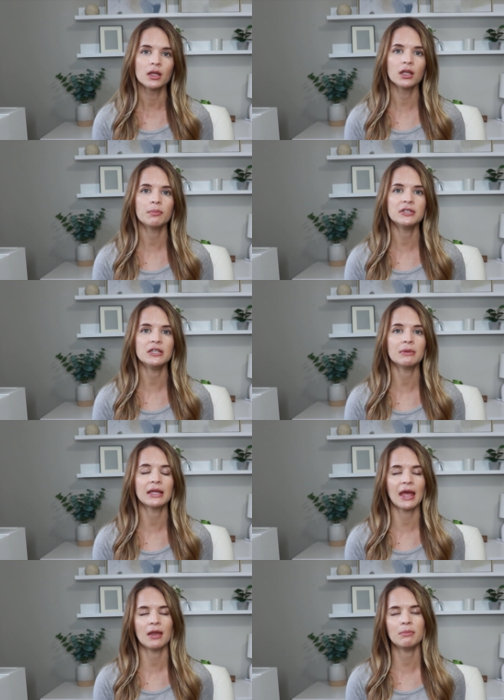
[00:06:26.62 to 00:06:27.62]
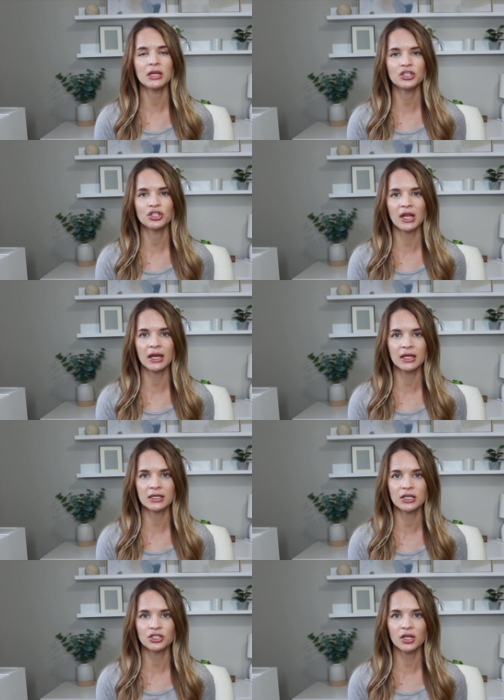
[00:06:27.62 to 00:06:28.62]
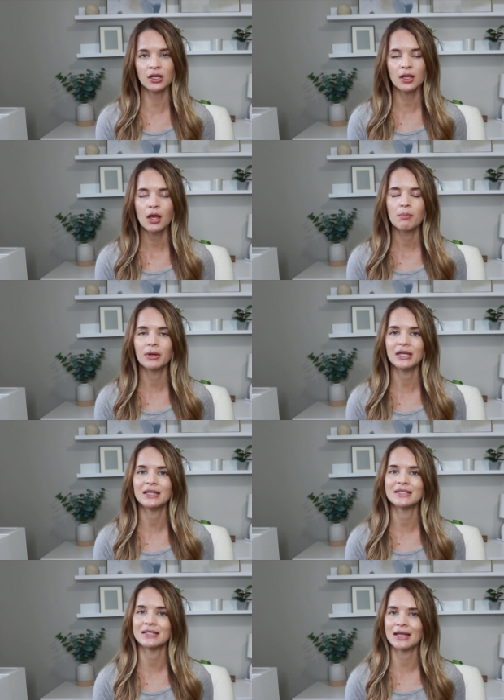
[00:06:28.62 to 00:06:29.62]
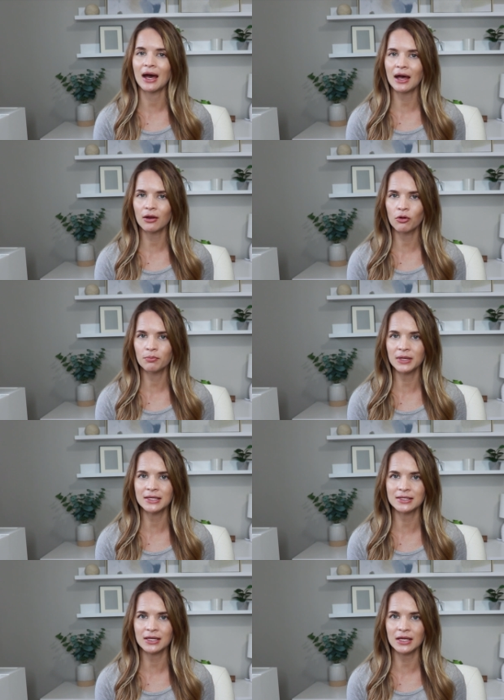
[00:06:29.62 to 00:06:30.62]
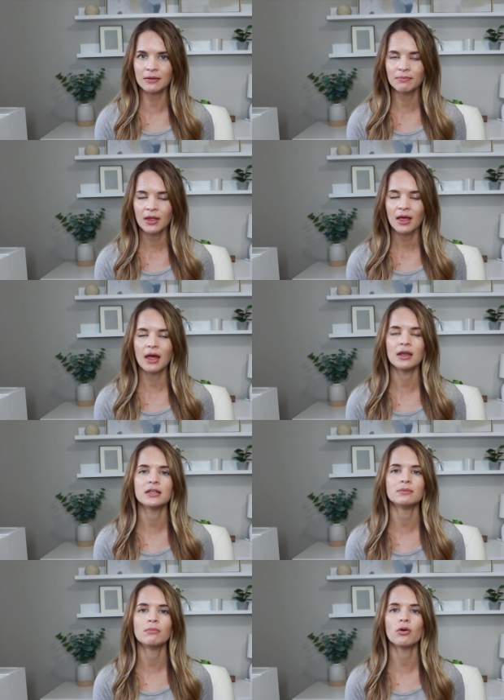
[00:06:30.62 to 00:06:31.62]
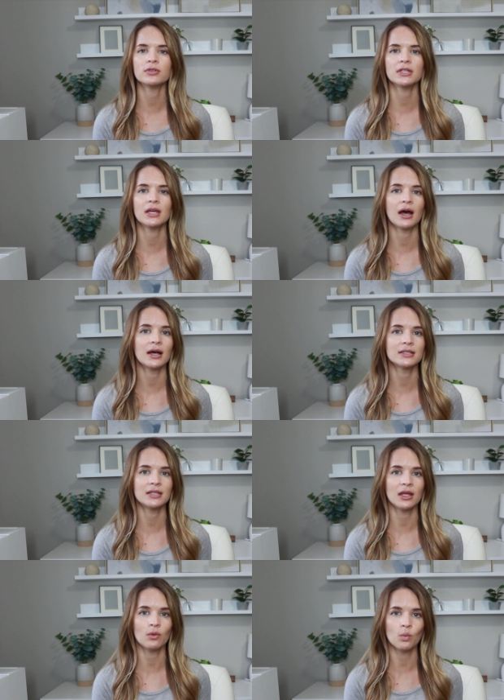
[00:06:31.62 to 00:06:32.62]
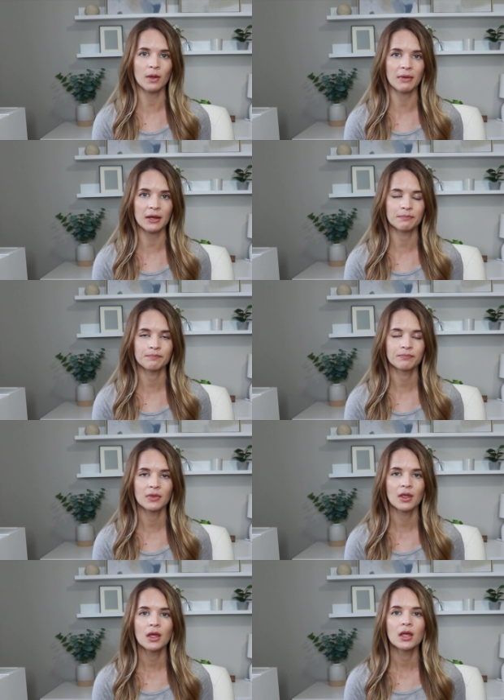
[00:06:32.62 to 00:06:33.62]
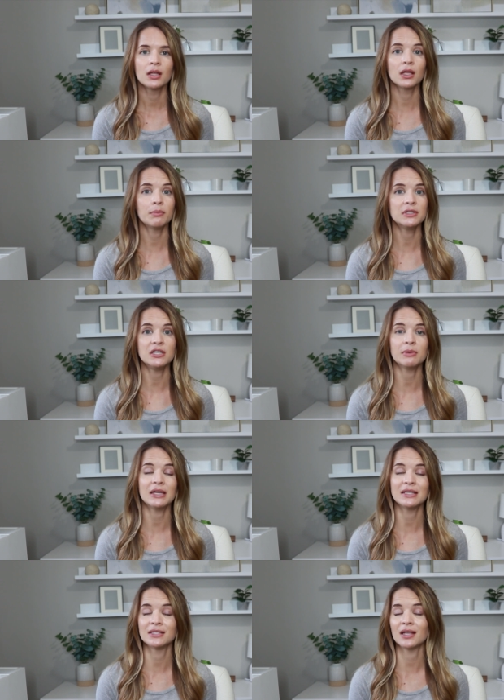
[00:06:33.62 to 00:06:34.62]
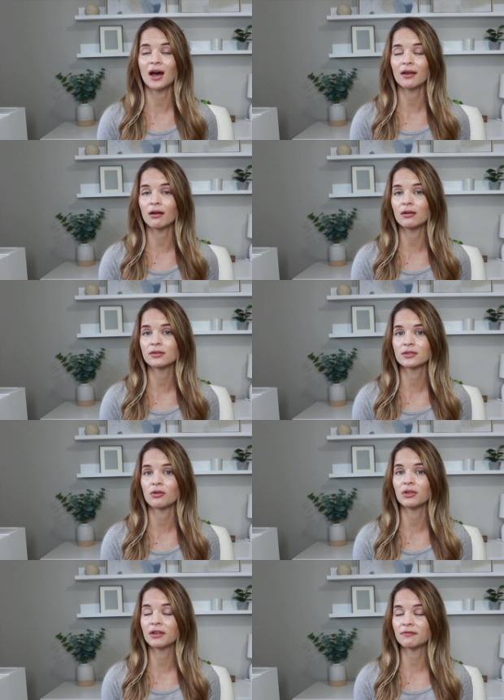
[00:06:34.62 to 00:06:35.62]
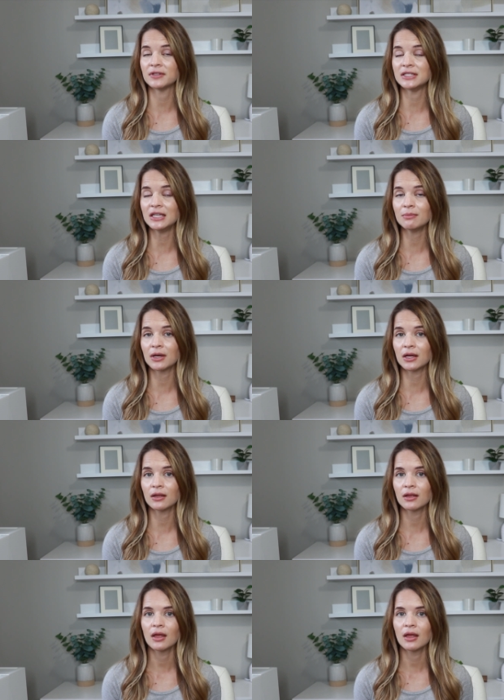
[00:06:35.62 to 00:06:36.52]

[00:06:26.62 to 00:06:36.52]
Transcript: Lipedema can be a genetic condition, but it is not obesity and is mostly caused in women. Lipedema is not also lymphedema.